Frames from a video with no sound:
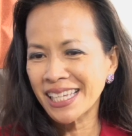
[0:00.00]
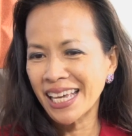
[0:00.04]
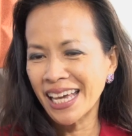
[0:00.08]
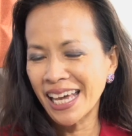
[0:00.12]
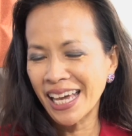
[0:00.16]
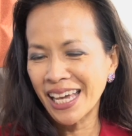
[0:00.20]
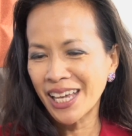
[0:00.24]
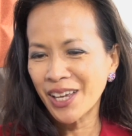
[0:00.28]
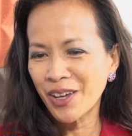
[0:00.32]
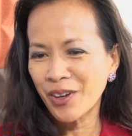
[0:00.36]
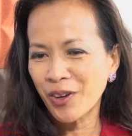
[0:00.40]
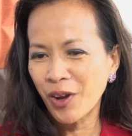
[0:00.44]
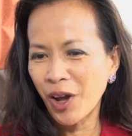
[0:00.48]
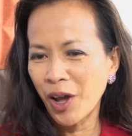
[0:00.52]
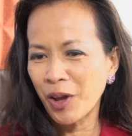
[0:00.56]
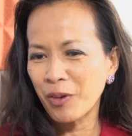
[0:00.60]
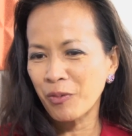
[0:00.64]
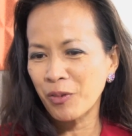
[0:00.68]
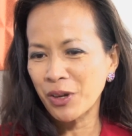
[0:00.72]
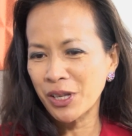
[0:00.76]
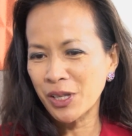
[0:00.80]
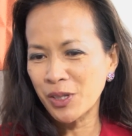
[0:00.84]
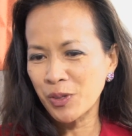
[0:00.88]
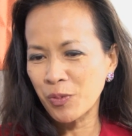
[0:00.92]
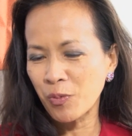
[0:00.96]
day, I
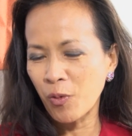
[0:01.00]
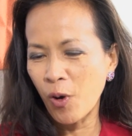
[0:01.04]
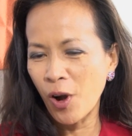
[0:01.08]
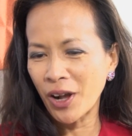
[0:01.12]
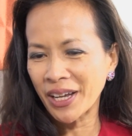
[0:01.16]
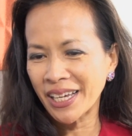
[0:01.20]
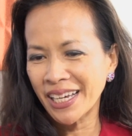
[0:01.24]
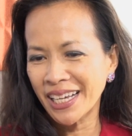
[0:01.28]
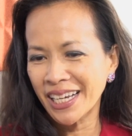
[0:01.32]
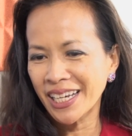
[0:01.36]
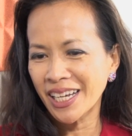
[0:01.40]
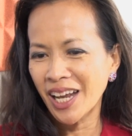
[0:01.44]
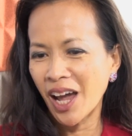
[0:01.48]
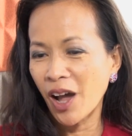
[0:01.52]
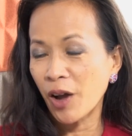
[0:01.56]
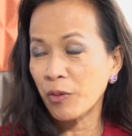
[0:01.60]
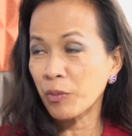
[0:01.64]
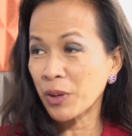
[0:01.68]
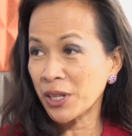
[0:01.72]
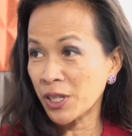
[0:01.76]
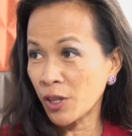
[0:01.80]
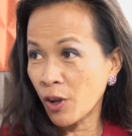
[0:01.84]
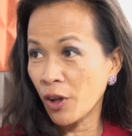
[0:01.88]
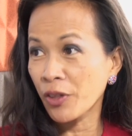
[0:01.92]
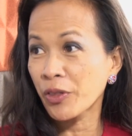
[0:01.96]
was walking down
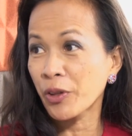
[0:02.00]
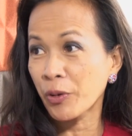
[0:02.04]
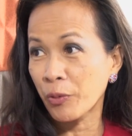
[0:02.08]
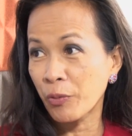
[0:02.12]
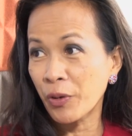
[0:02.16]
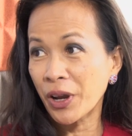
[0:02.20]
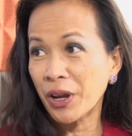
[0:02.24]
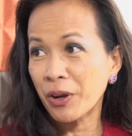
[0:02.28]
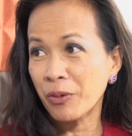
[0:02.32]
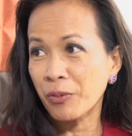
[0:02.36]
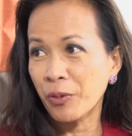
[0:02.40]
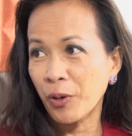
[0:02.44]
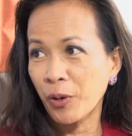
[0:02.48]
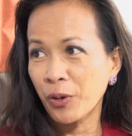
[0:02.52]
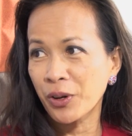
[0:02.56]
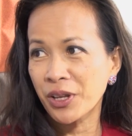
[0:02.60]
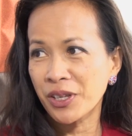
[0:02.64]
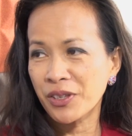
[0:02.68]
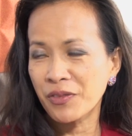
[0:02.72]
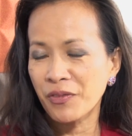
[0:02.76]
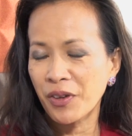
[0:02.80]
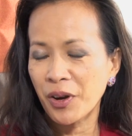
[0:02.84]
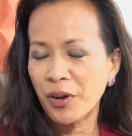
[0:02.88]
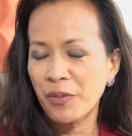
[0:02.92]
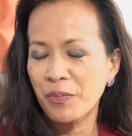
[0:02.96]
what's called the Ring Road,
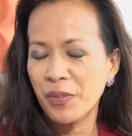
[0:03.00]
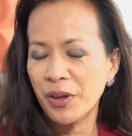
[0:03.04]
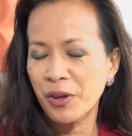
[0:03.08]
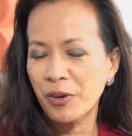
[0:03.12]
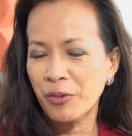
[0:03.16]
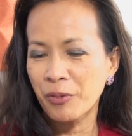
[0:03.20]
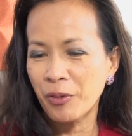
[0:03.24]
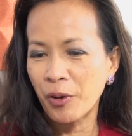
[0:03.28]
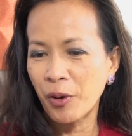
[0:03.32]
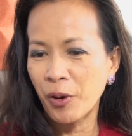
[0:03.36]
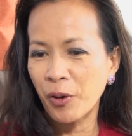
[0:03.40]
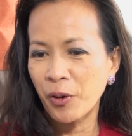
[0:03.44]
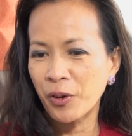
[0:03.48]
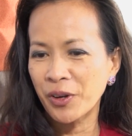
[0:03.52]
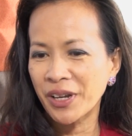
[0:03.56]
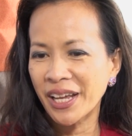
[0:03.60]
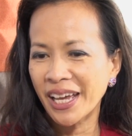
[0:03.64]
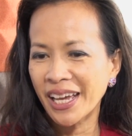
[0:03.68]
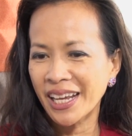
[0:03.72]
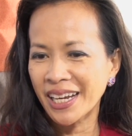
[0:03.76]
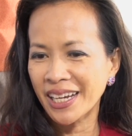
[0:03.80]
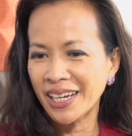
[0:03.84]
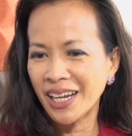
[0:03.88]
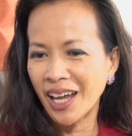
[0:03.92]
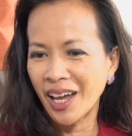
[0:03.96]
this very big road,
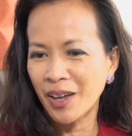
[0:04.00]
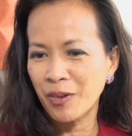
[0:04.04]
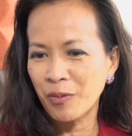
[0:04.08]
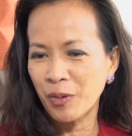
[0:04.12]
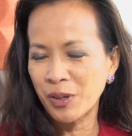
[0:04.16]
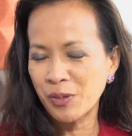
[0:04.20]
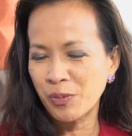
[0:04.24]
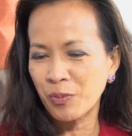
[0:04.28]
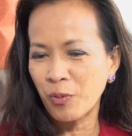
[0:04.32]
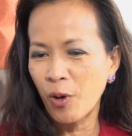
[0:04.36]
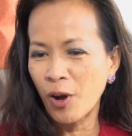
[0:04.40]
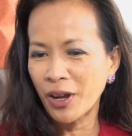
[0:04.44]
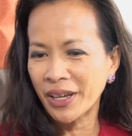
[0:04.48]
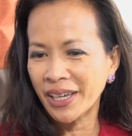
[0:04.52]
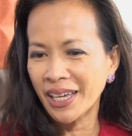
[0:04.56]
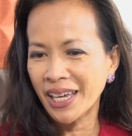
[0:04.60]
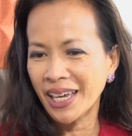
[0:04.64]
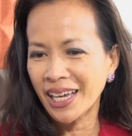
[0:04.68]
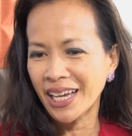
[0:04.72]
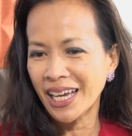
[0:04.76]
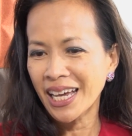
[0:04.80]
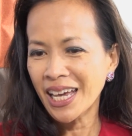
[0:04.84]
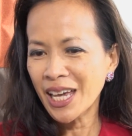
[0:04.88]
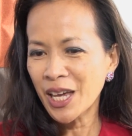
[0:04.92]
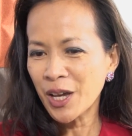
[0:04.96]
and I was
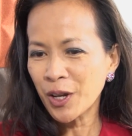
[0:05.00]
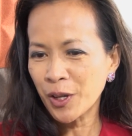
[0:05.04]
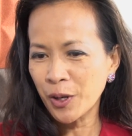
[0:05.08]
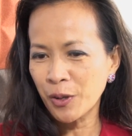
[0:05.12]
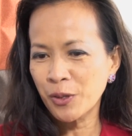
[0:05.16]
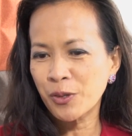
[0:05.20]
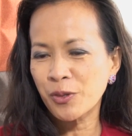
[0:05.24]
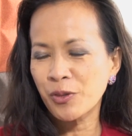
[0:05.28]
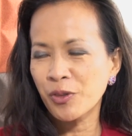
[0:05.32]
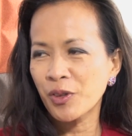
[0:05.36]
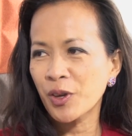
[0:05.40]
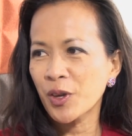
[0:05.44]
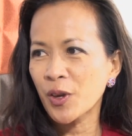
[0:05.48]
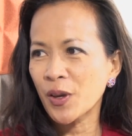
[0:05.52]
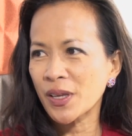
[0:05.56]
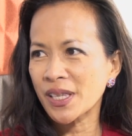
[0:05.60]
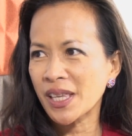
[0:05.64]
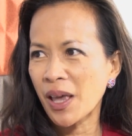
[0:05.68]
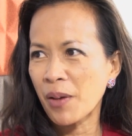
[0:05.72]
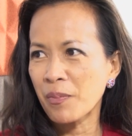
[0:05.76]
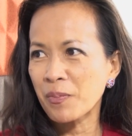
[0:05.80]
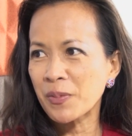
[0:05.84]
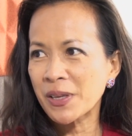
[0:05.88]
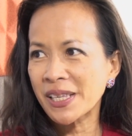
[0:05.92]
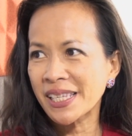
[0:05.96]
walking close to the U.S.
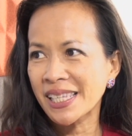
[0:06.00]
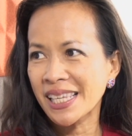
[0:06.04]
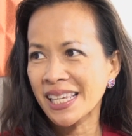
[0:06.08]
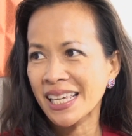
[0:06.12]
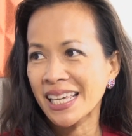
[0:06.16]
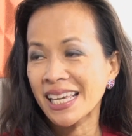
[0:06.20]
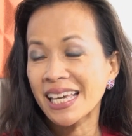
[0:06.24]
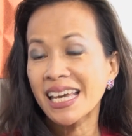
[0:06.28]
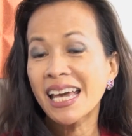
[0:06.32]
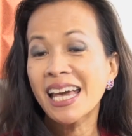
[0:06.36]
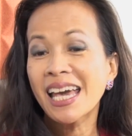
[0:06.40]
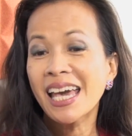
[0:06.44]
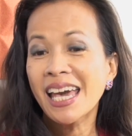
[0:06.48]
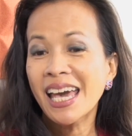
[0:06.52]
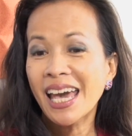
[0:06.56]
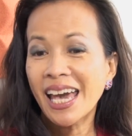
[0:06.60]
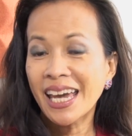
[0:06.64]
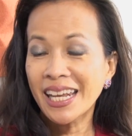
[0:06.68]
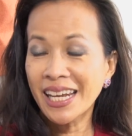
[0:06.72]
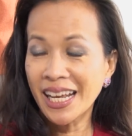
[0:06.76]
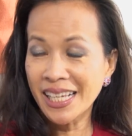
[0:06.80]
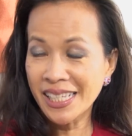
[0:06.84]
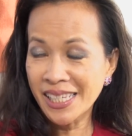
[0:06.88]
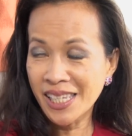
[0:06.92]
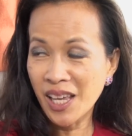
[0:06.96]
Embassy,
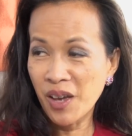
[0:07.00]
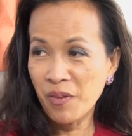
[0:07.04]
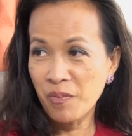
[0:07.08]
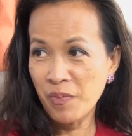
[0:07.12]
and I see